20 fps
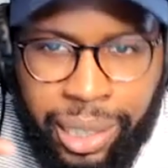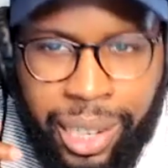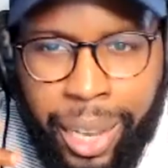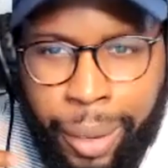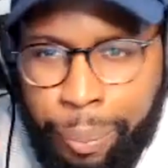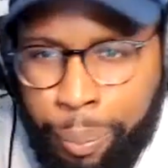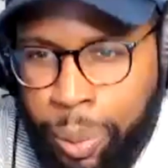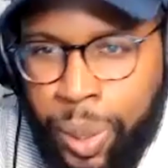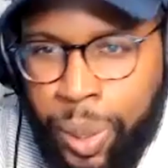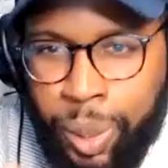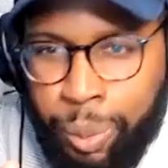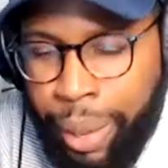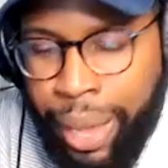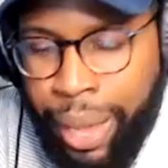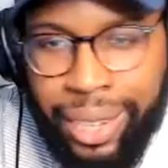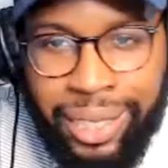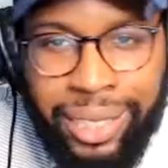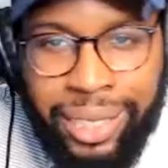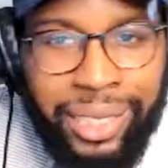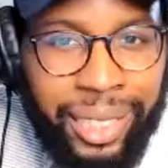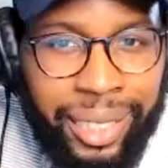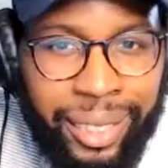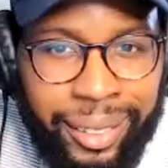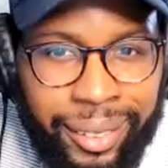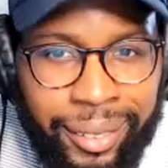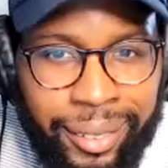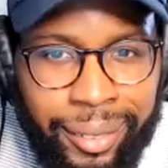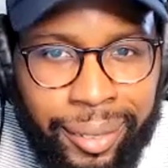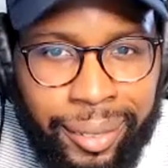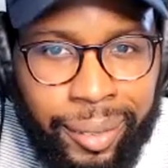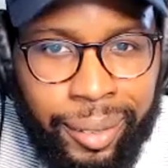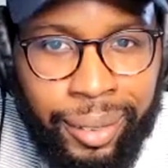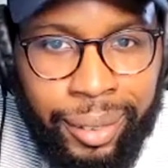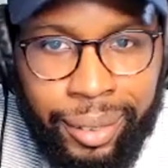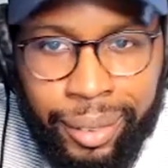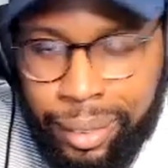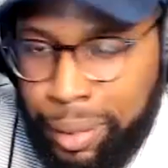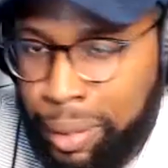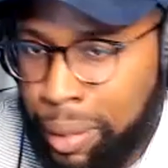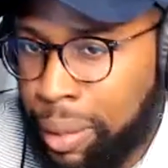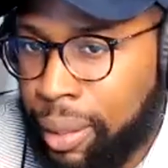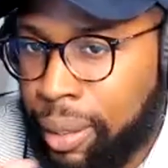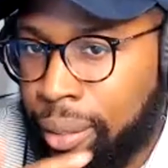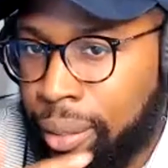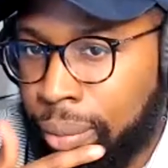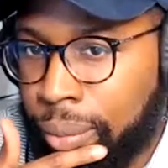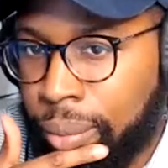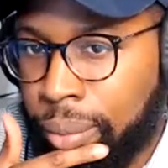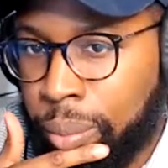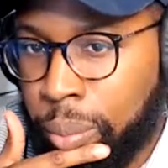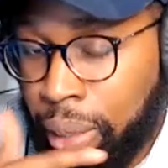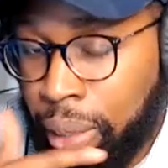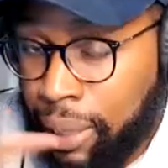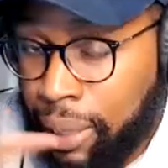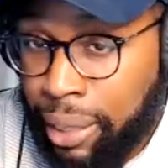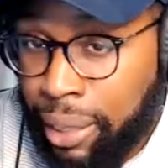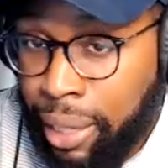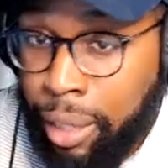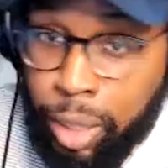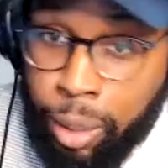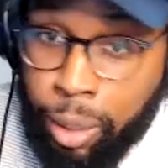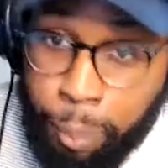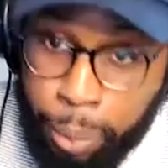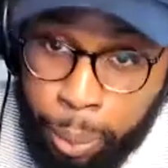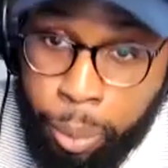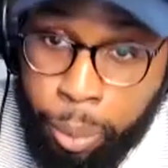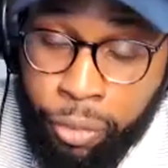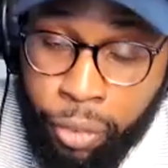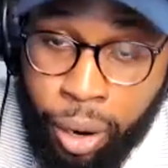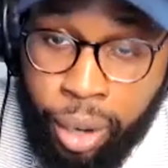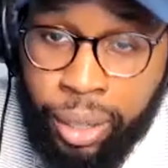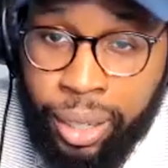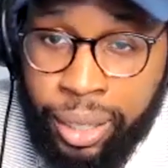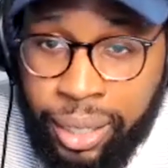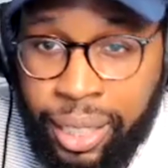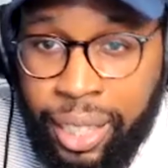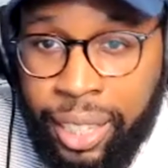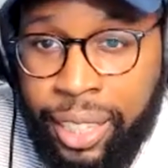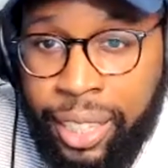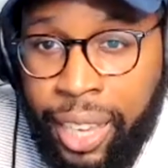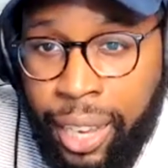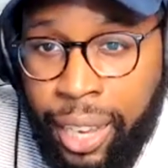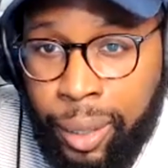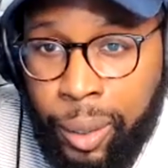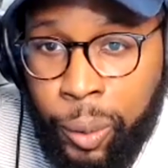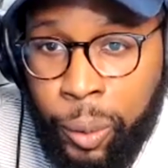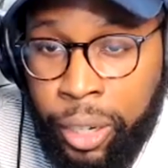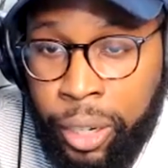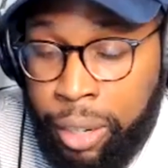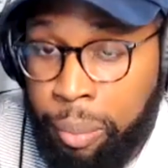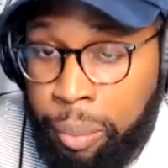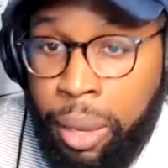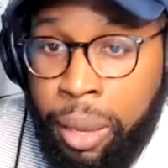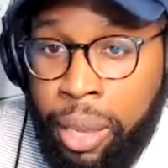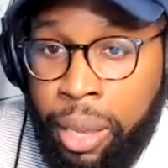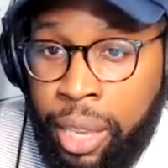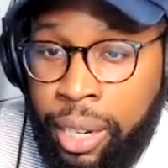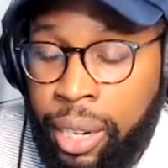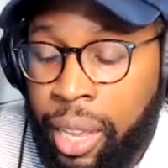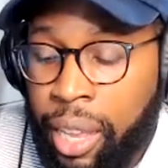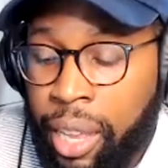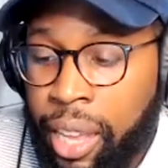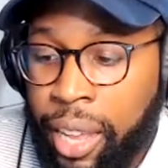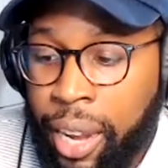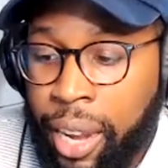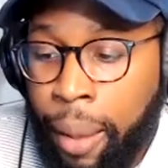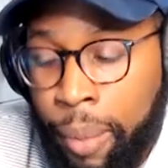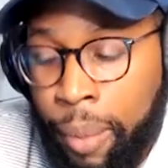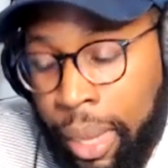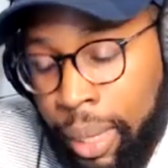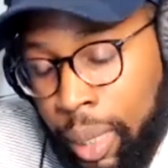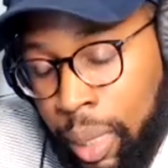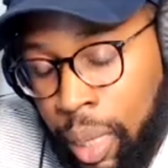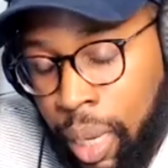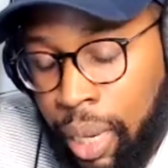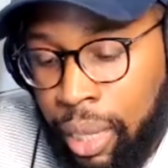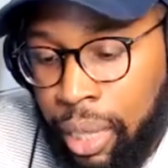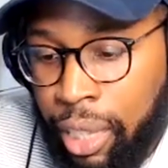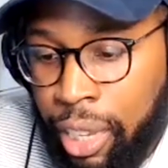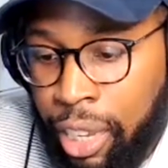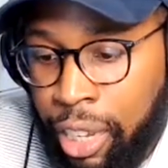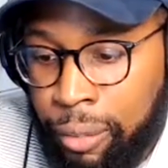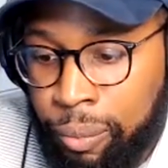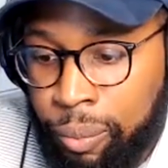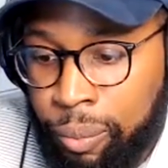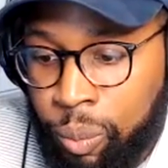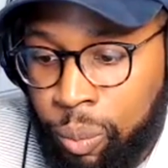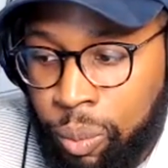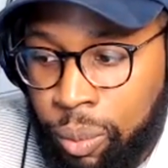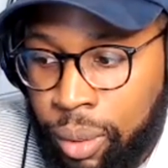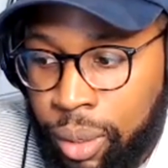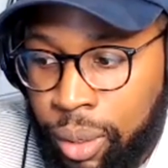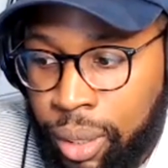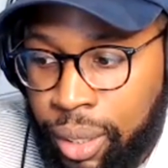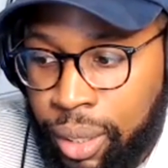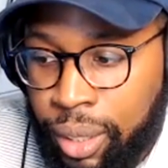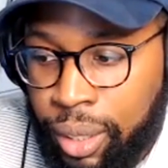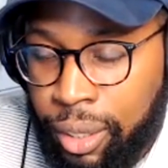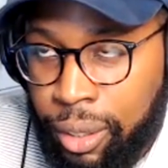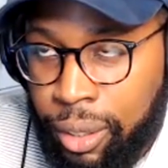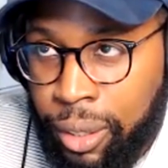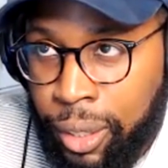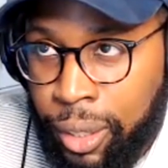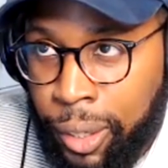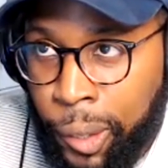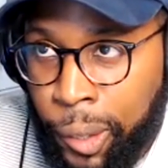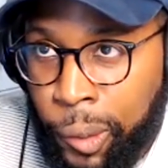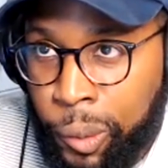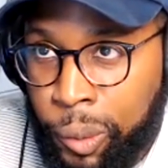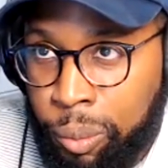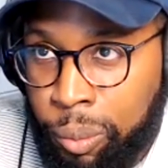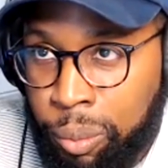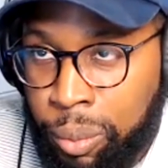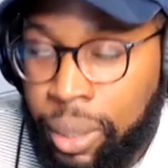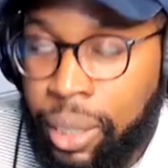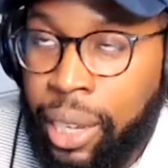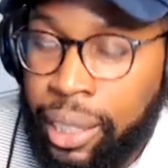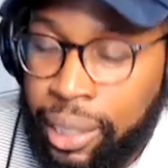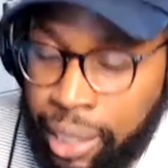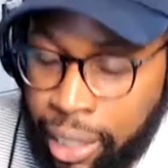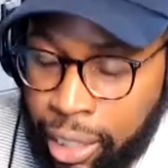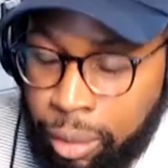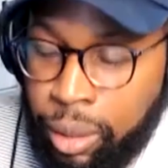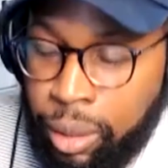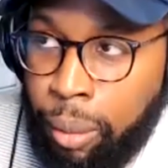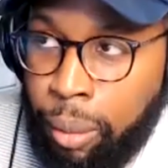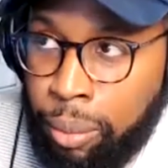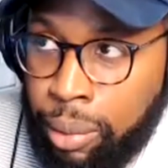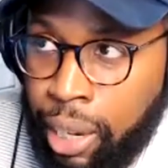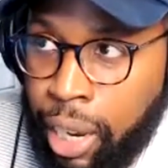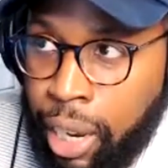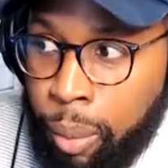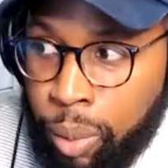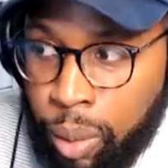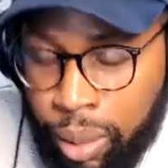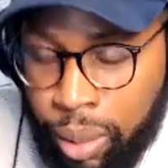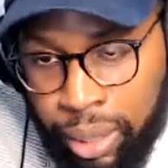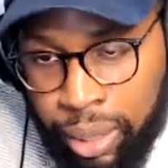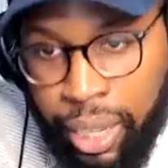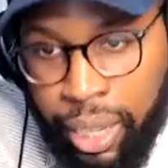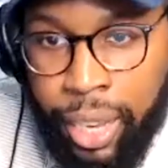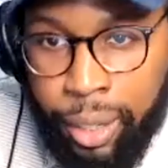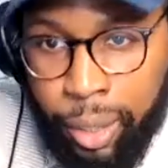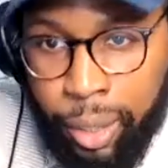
Should I push back still? Because I think some people fall into that category, and I'm not saying that, I think sometimes our